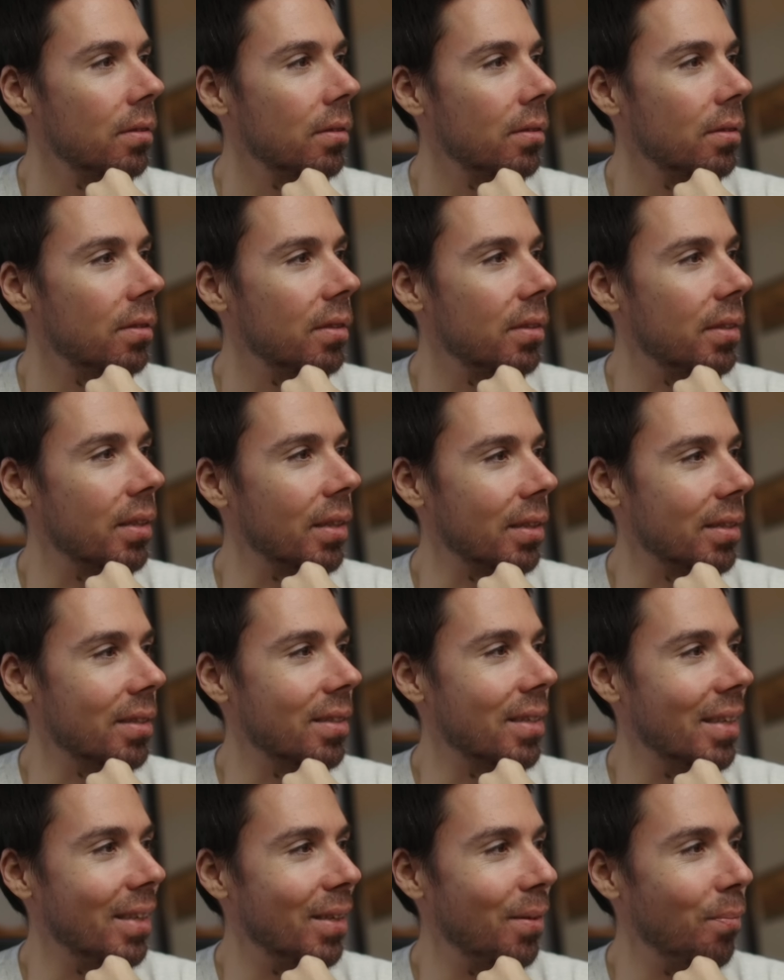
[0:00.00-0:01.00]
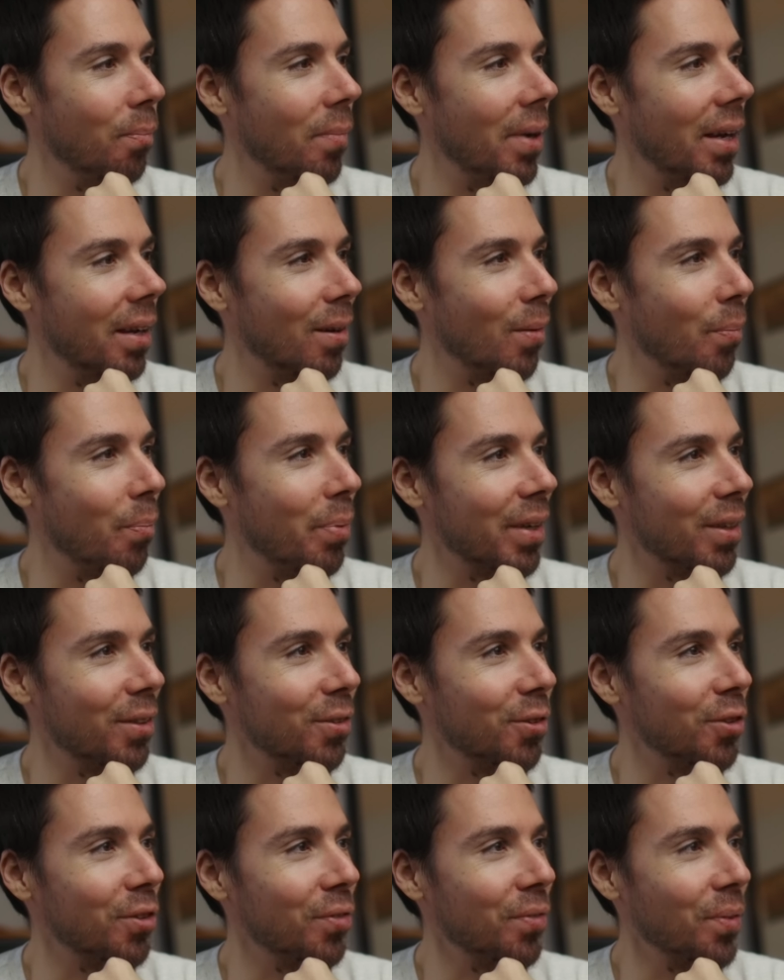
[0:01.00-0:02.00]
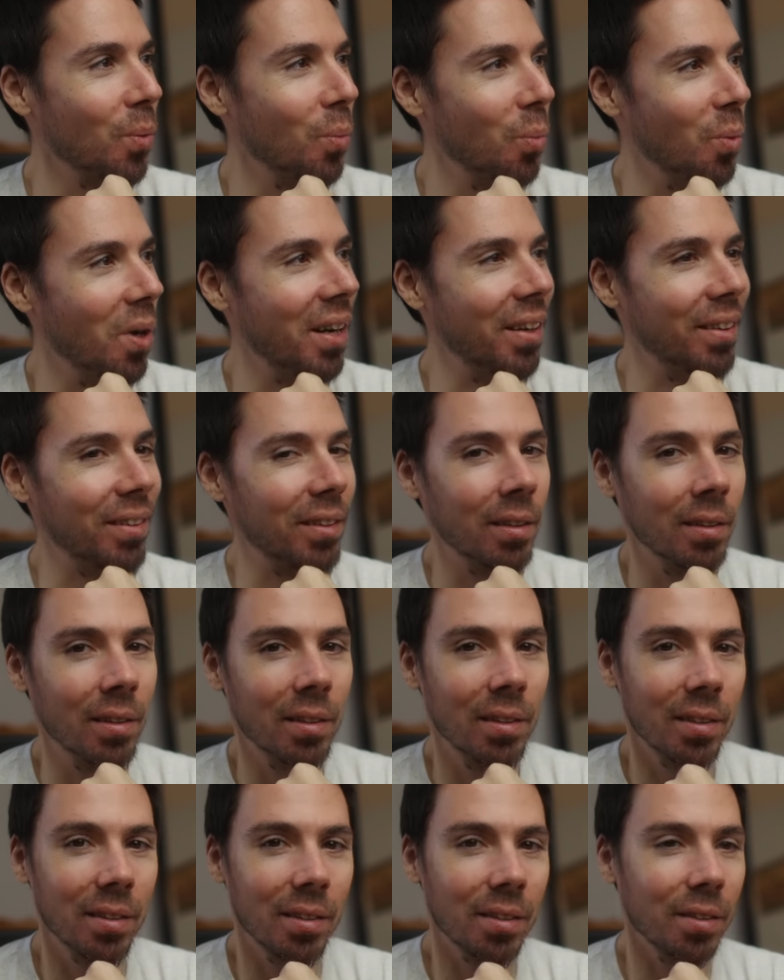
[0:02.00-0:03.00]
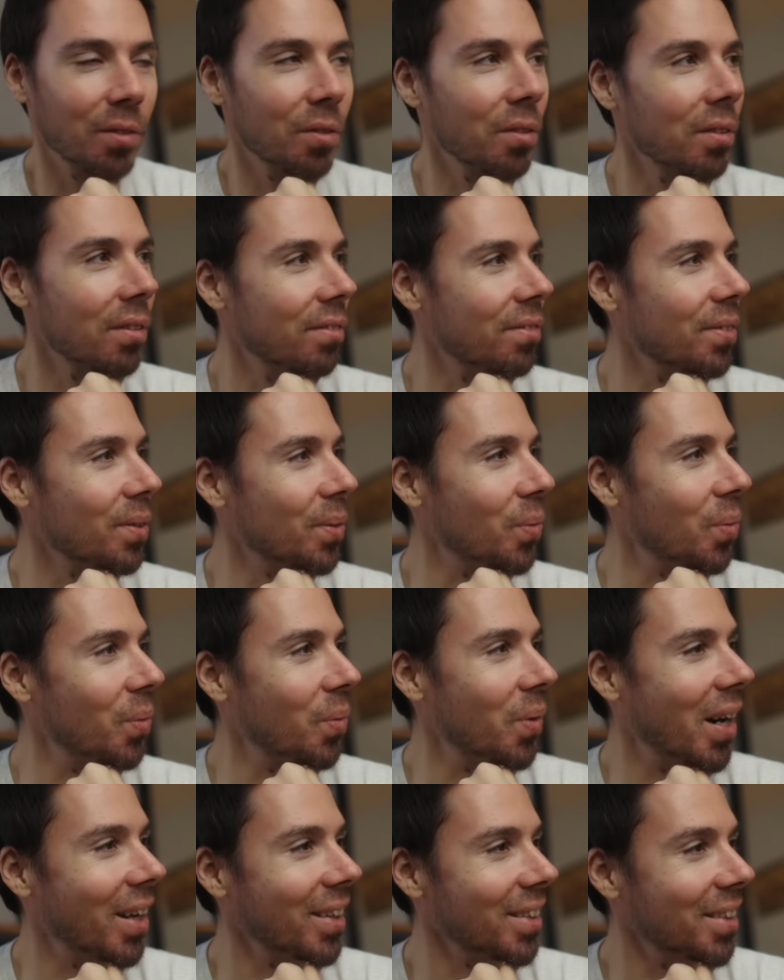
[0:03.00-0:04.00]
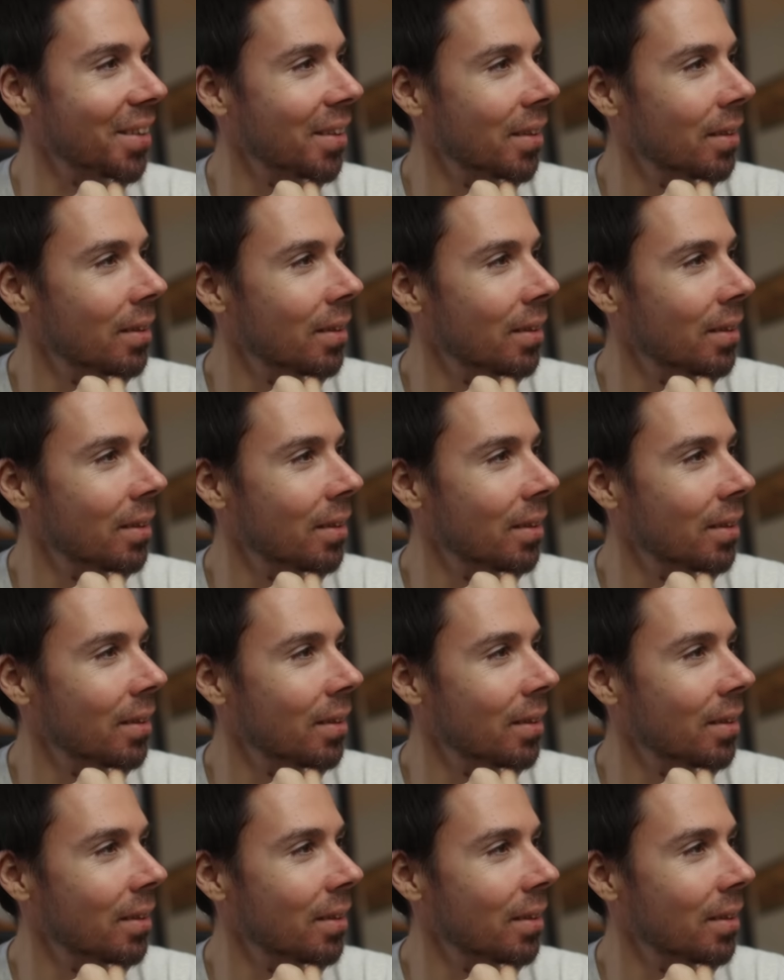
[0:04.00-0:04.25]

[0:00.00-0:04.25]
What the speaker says: 16 megapixels. For what? For what?